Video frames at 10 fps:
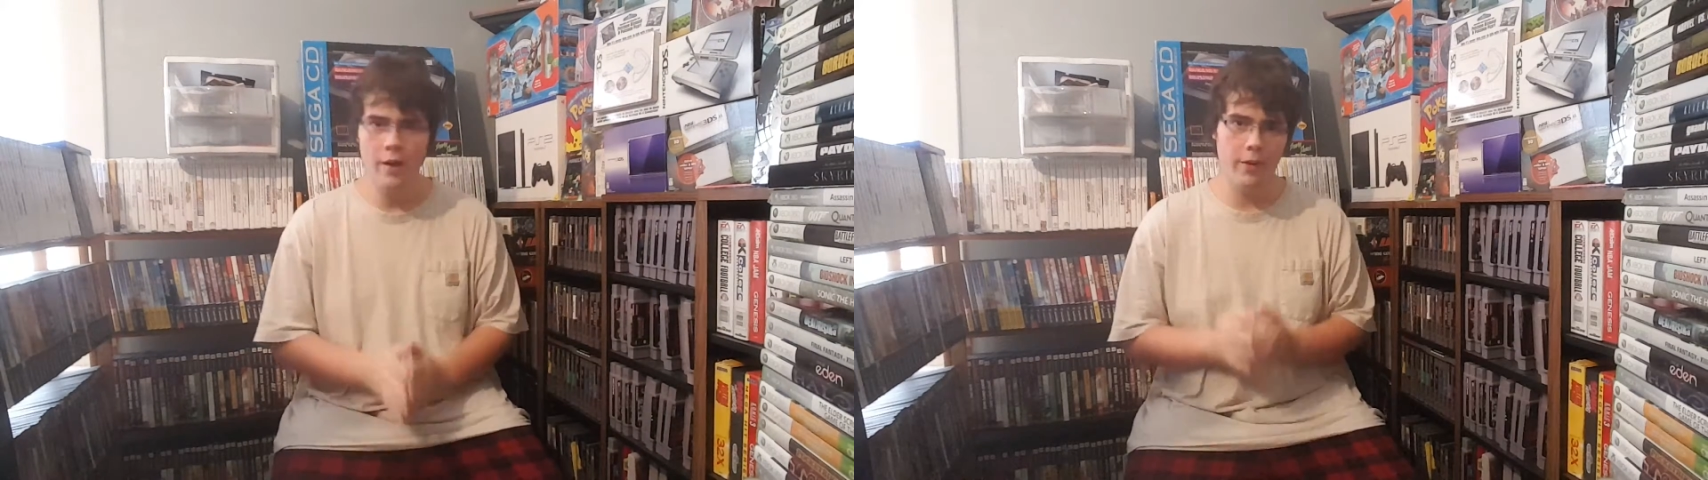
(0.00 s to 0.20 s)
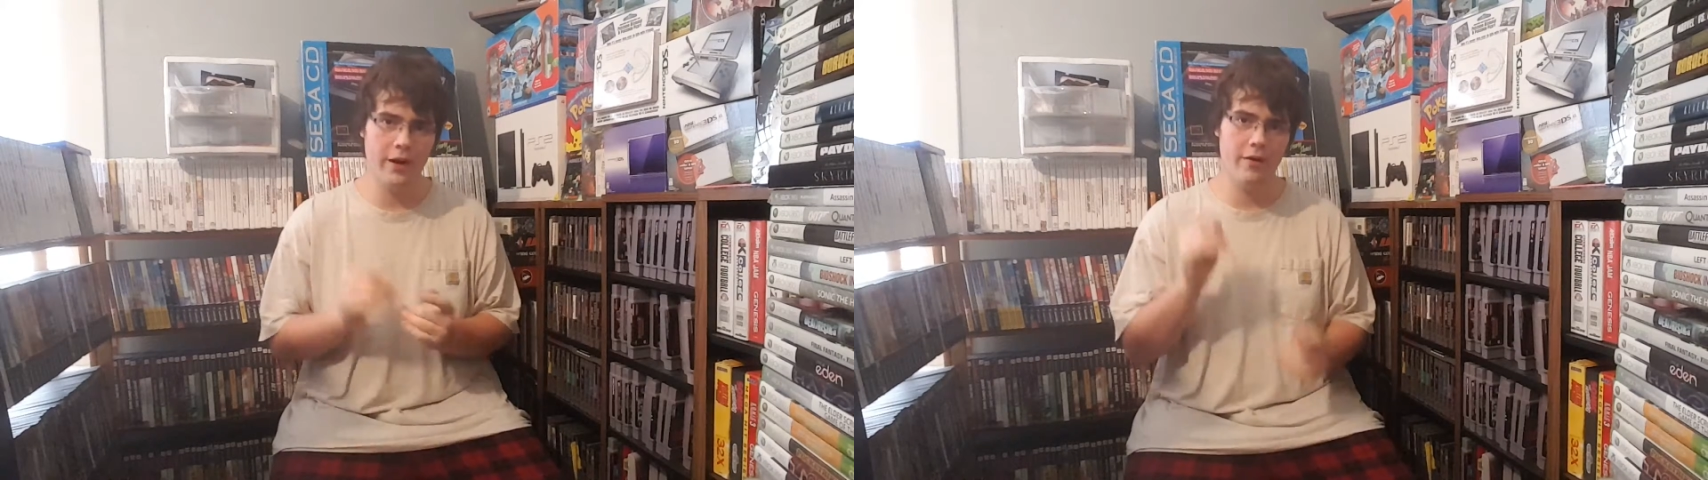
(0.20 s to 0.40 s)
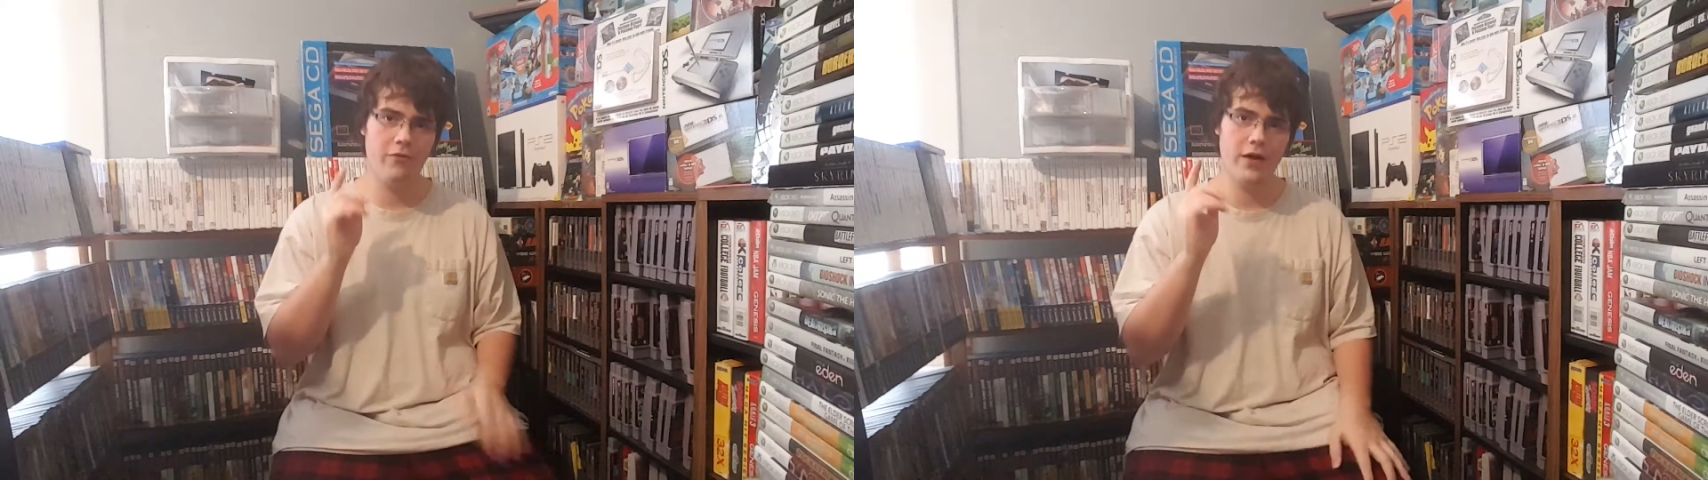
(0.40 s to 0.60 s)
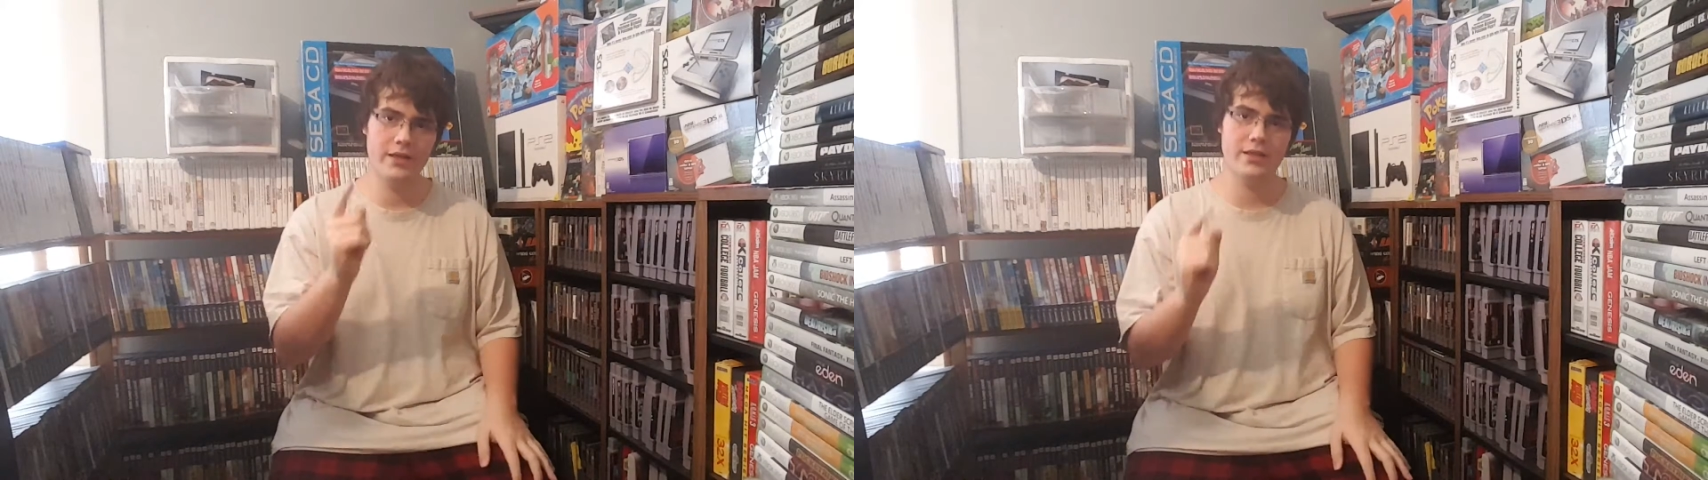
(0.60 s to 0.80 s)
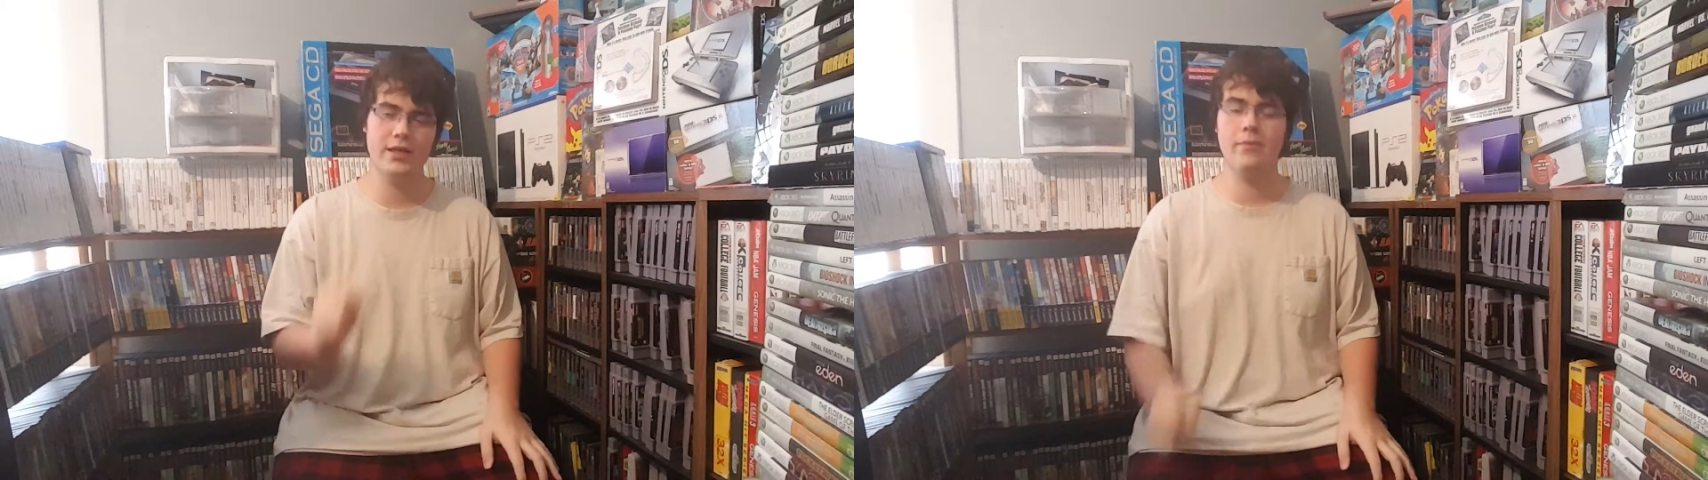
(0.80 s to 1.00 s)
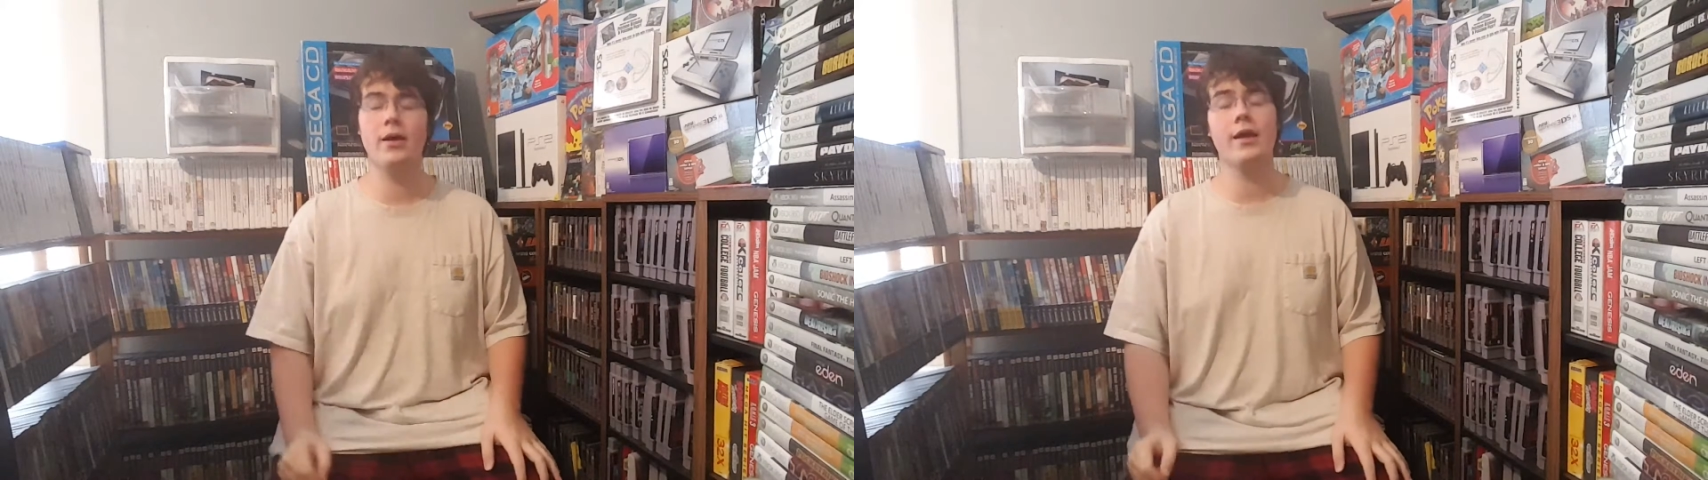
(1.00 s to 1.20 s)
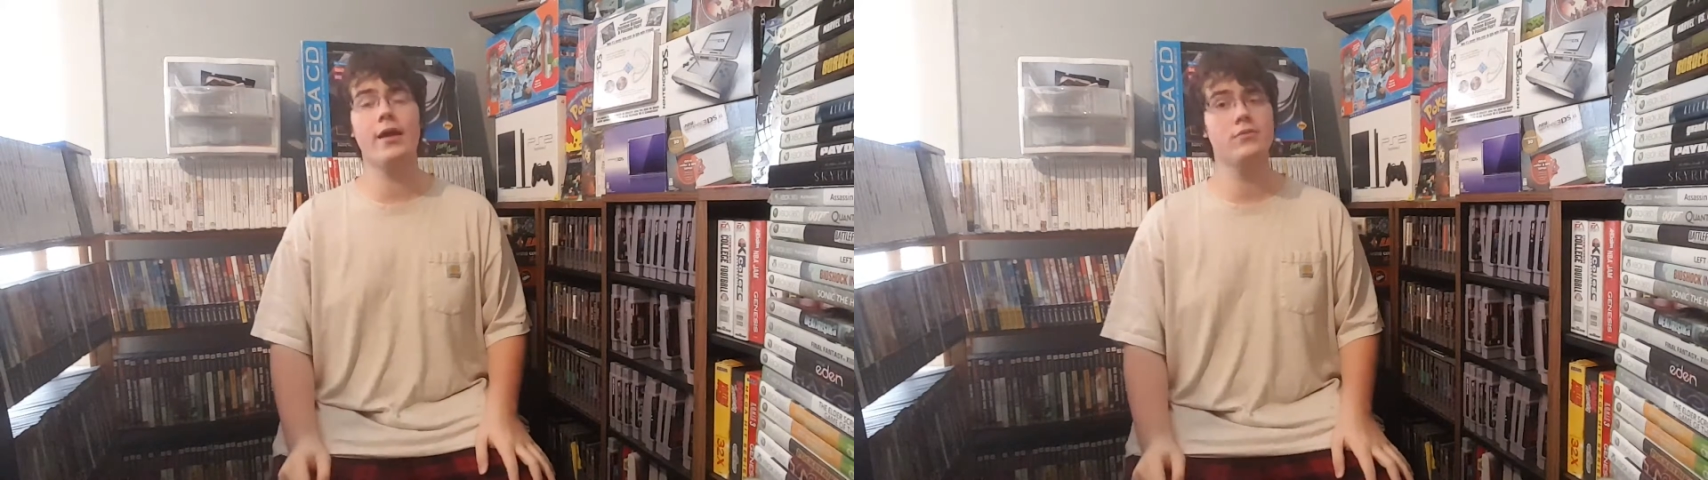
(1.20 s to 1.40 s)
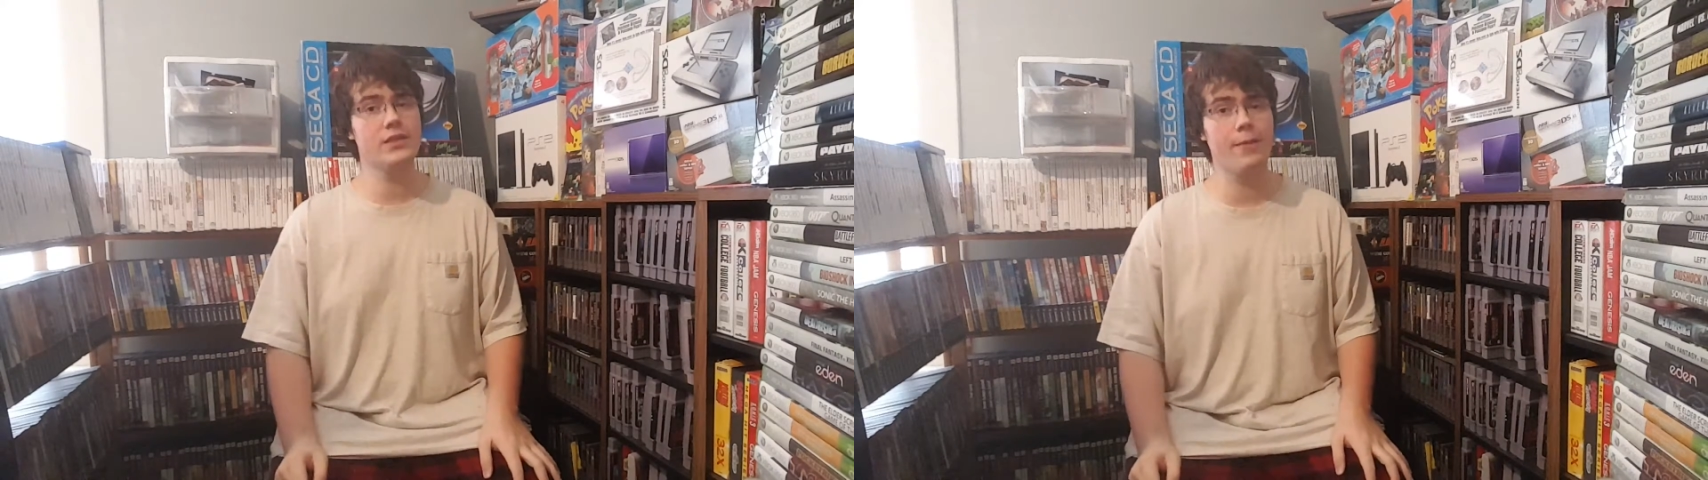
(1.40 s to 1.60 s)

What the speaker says: But I did find some games